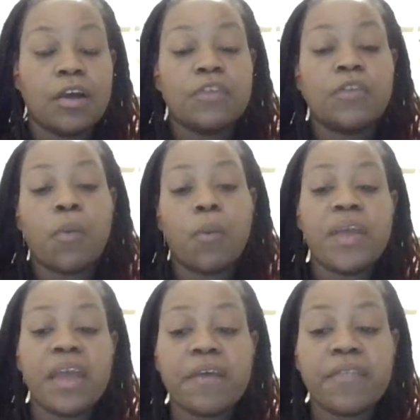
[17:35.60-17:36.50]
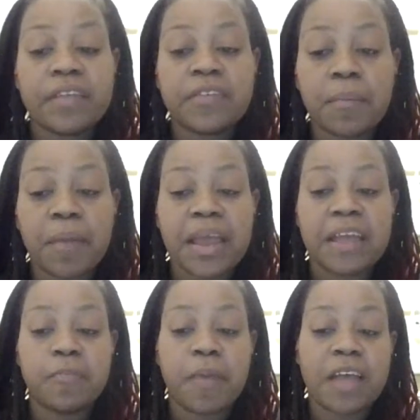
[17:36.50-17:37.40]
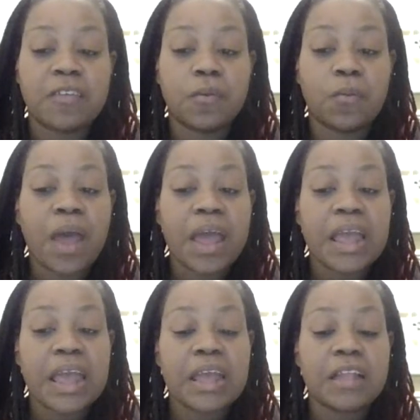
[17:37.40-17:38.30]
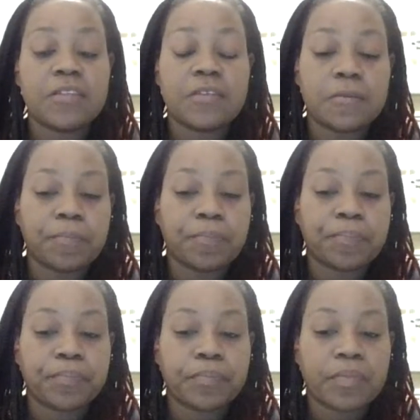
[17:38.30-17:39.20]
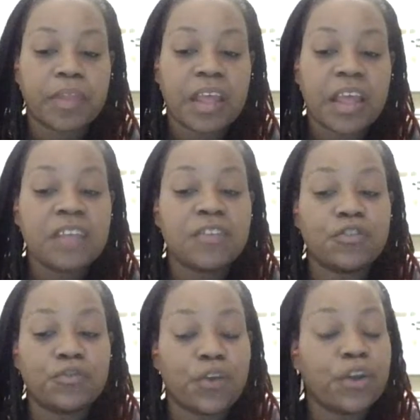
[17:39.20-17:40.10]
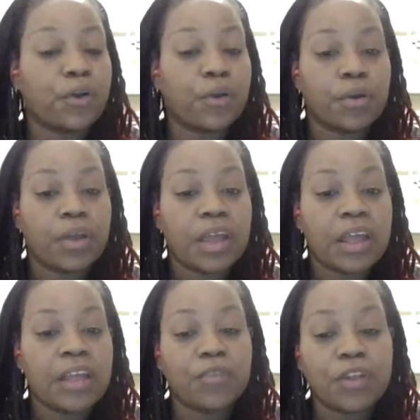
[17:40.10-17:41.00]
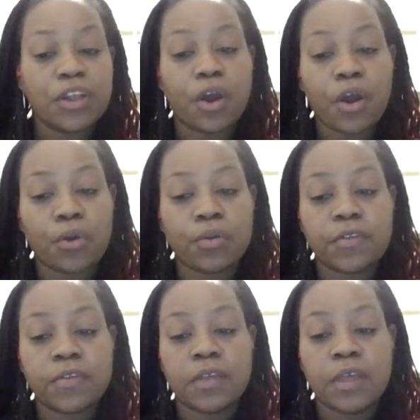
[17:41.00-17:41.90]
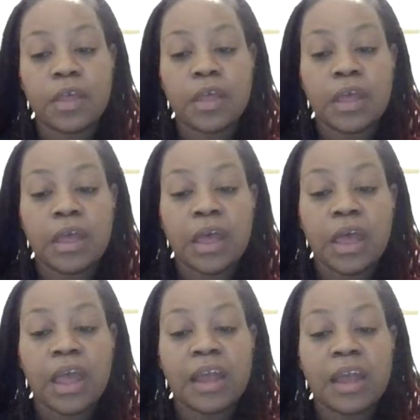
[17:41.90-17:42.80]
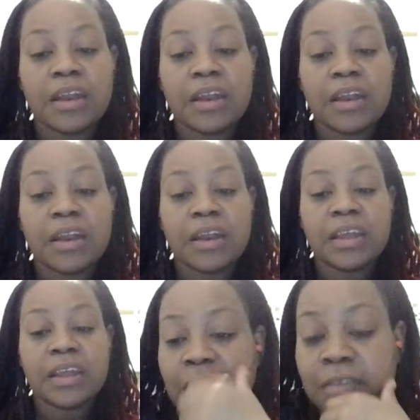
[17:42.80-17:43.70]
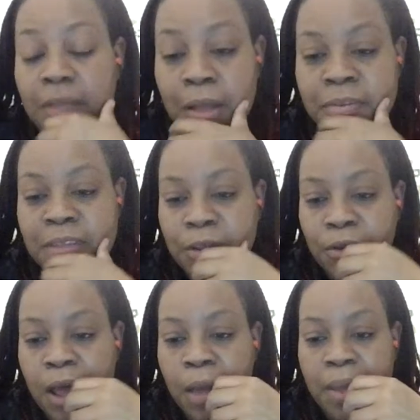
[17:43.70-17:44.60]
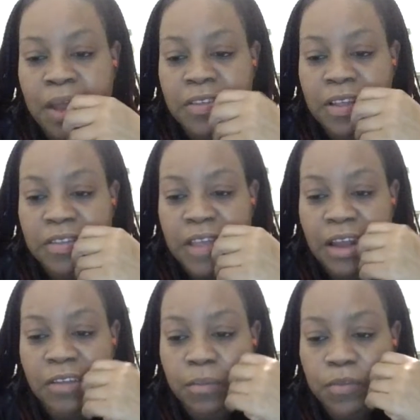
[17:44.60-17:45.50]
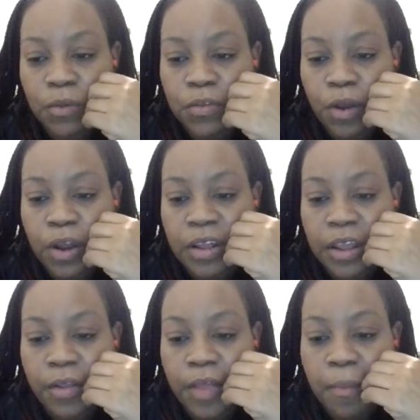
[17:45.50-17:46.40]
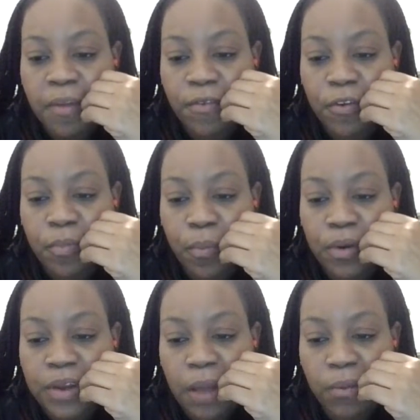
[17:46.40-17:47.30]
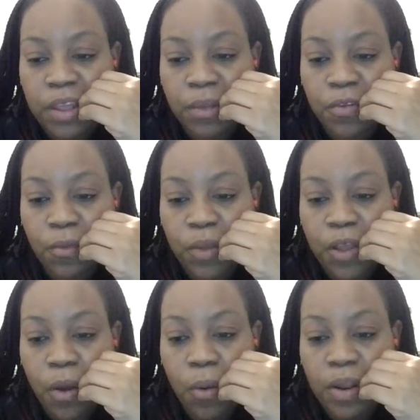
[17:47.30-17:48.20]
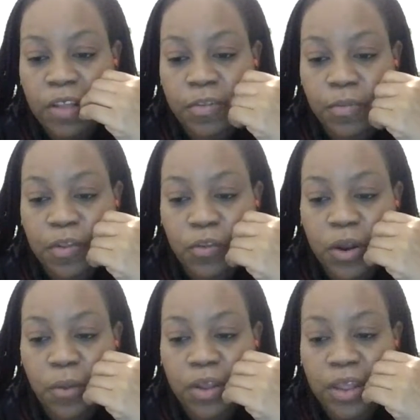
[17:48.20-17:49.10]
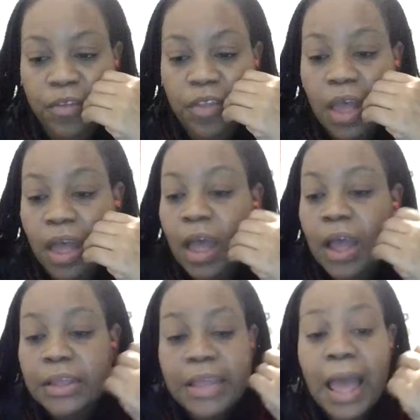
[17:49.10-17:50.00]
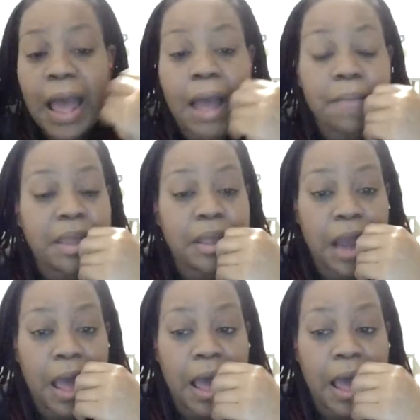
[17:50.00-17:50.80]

So when we hear that somebody has passed away, it's a trigger. It really hurts. And Keisha, I'm seeing your comment. It says, Candace, I'm so sorry to hear that. My firstborn died when he was a week old. It's been 21 years. Yeah, I mean,